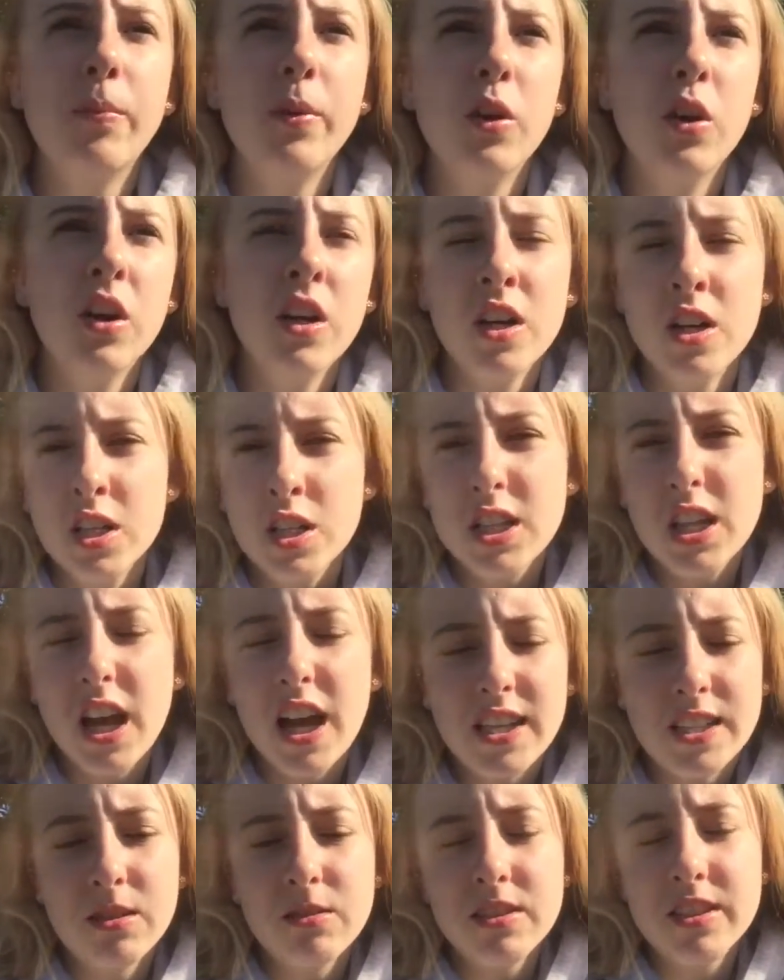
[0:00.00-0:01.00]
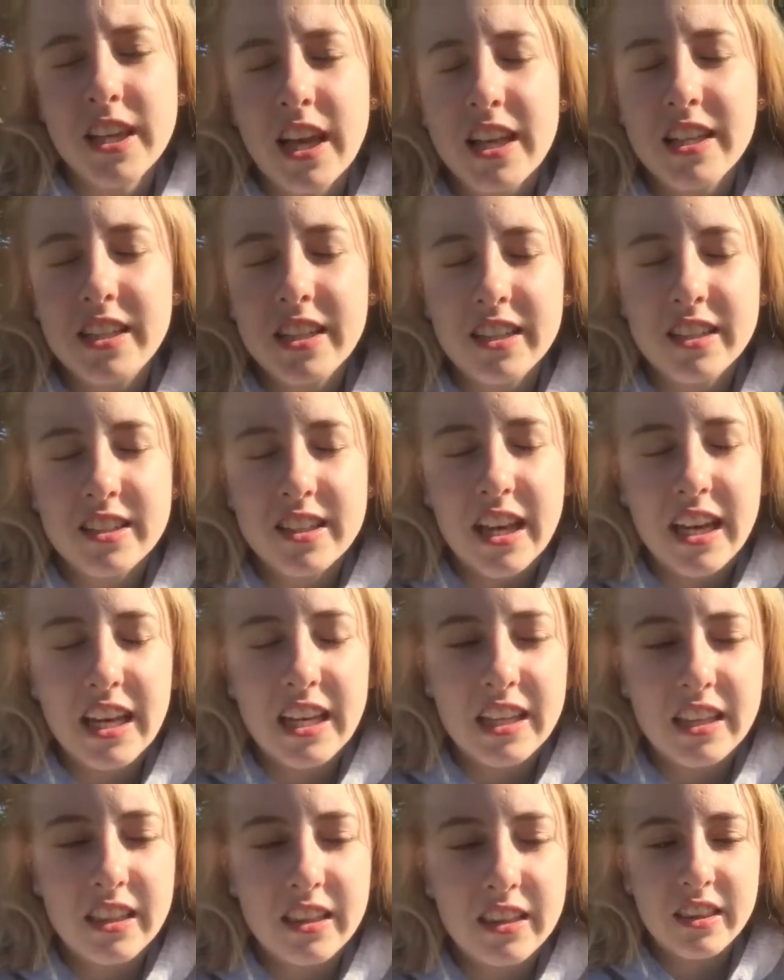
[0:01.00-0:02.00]
But as I was
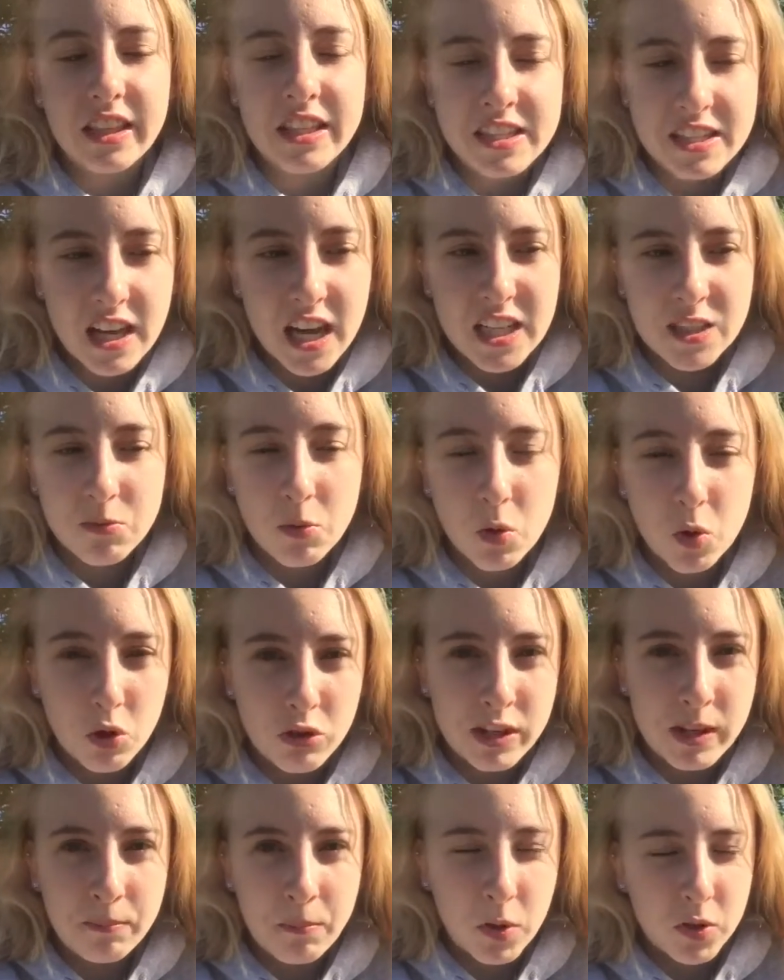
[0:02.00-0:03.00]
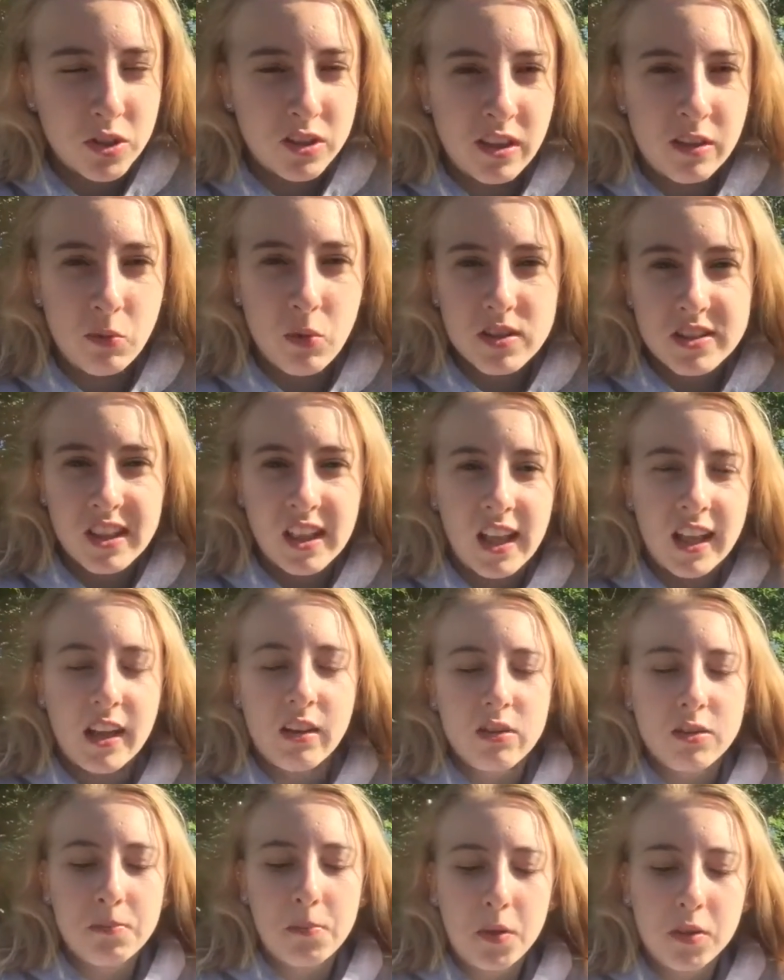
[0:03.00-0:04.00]
saying, these guys were already bonded. It wasn't like
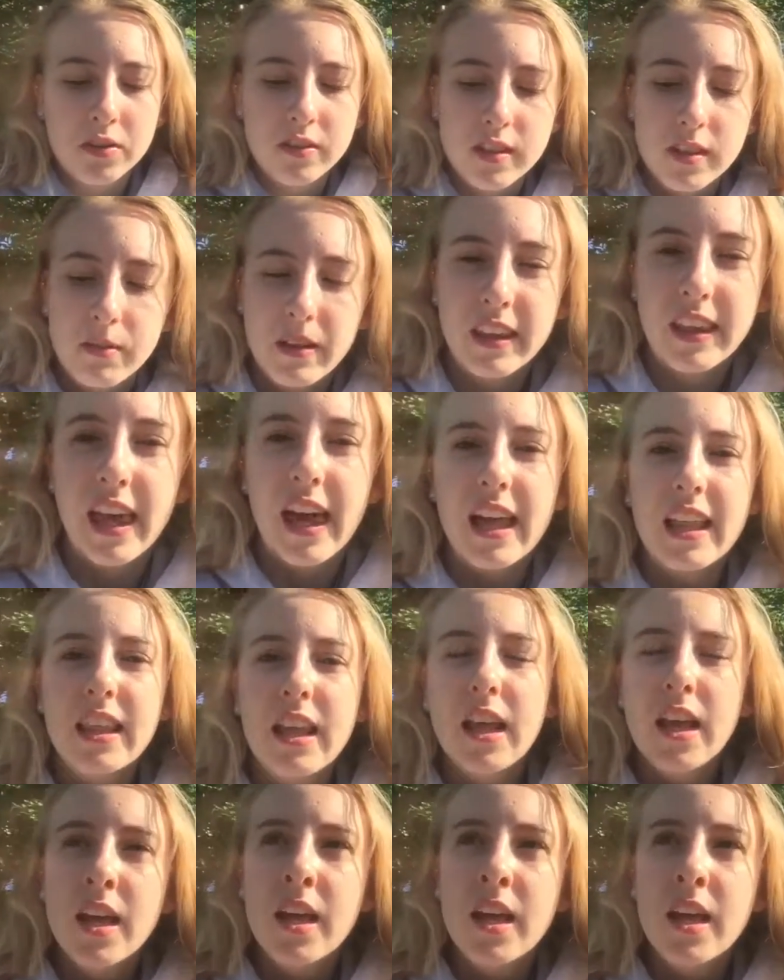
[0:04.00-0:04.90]
I was bonding them again.